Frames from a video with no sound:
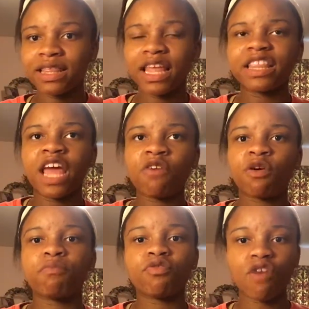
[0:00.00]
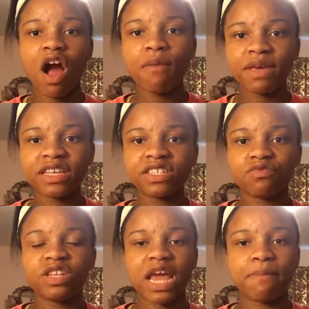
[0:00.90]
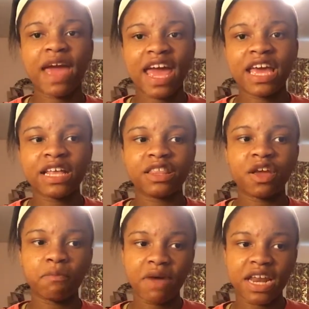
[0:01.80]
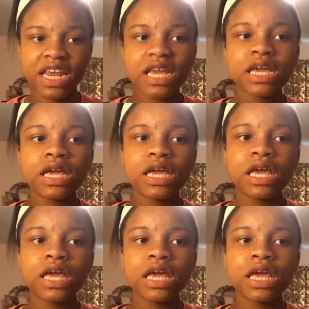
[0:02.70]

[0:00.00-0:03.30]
that they were promised when they paid their money.